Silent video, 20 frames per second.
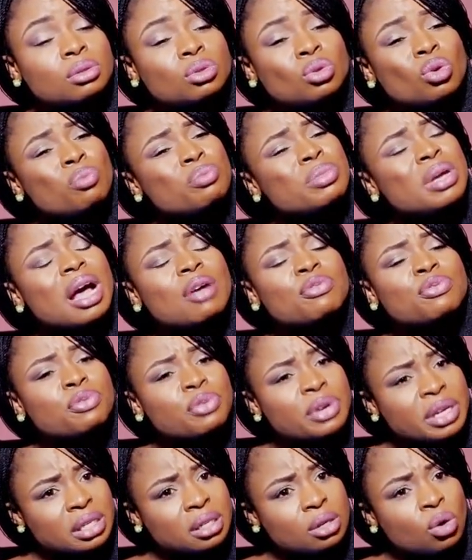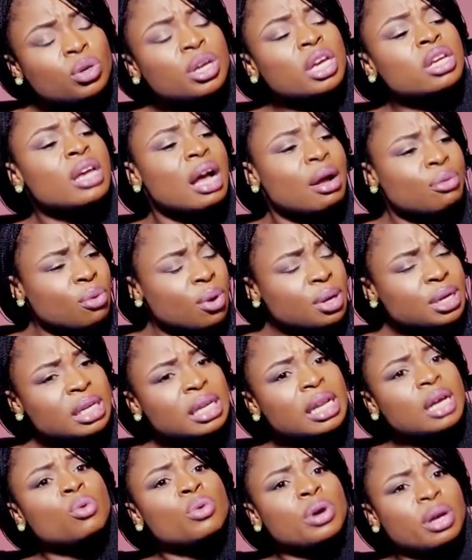Don't be afraid. Okay, you are
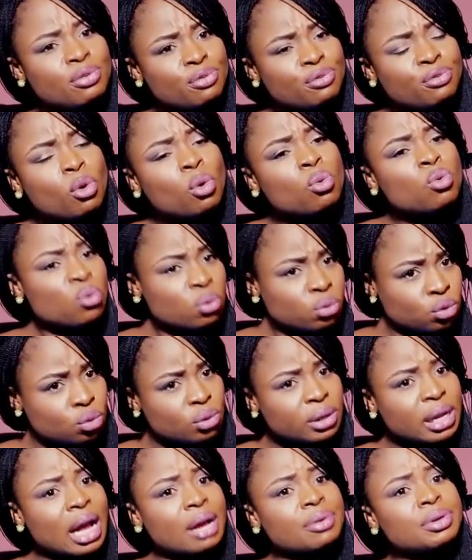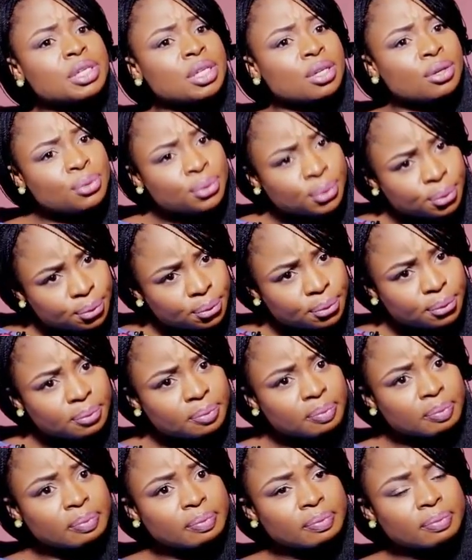running away, for who to carry the load?
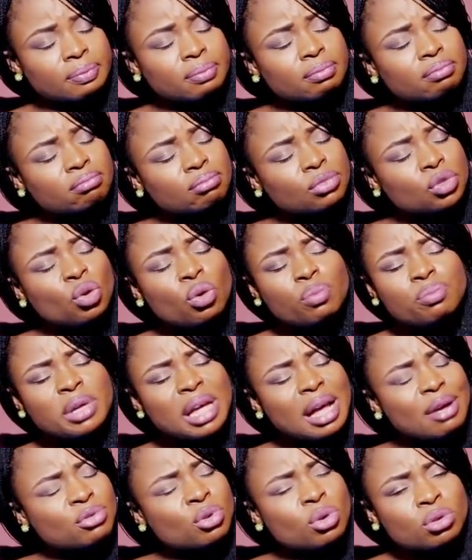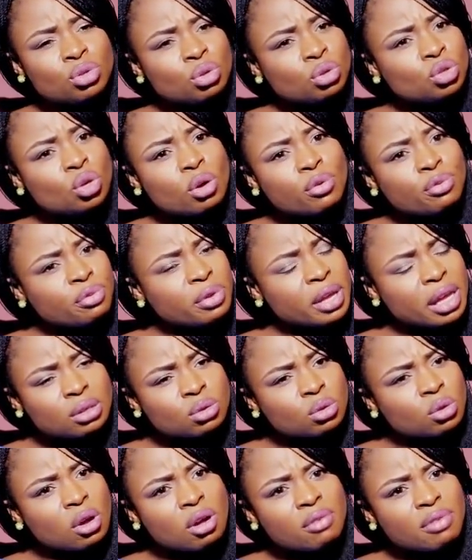Don't use your fear
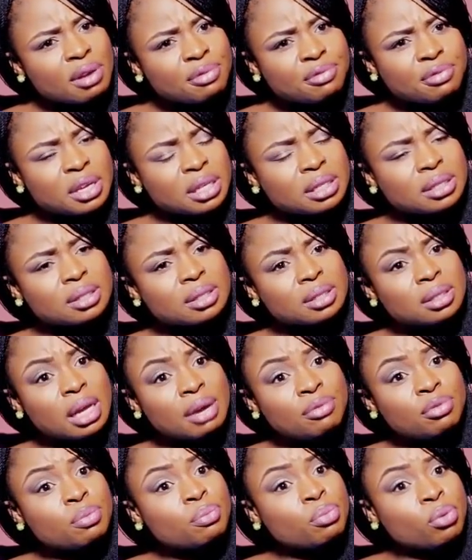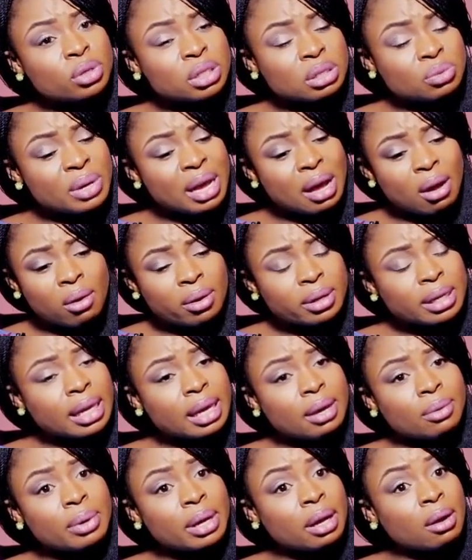to cover face. Everybody, we are all
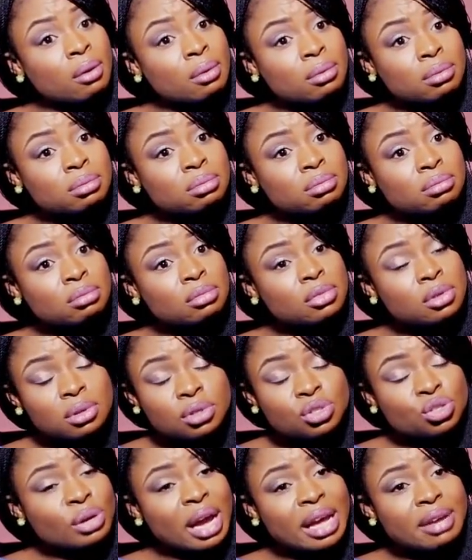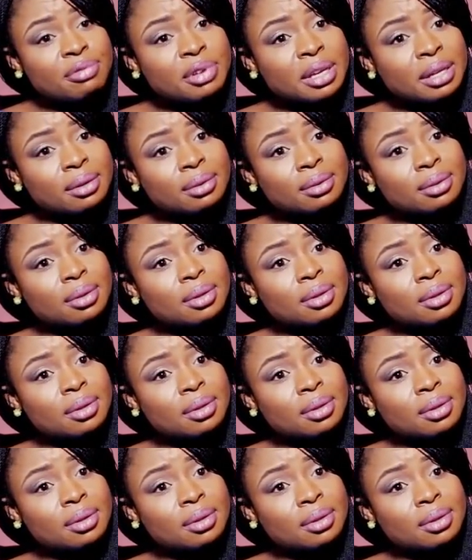here, we are all striving.